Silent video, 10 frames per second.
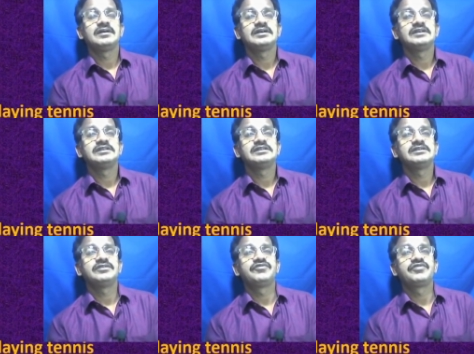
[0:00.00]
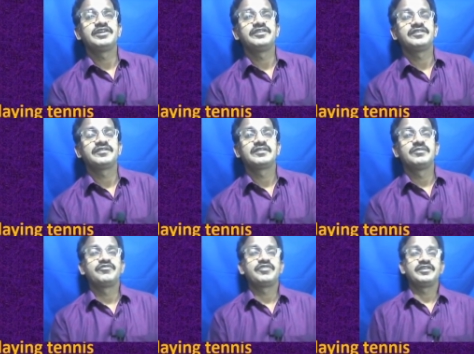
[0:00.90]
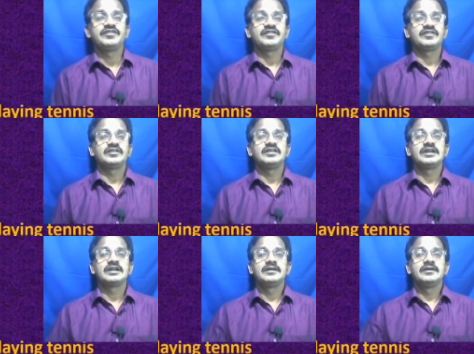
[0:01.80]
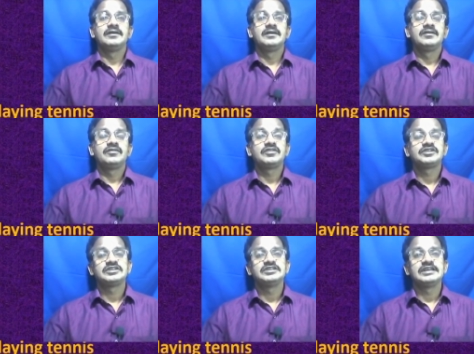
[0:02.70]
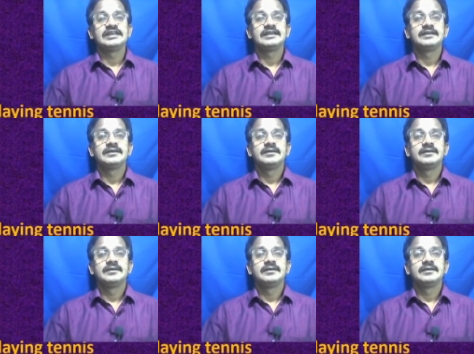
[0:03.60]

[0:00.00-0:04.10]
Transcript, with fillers: and phrases, some phrases are there. What are they?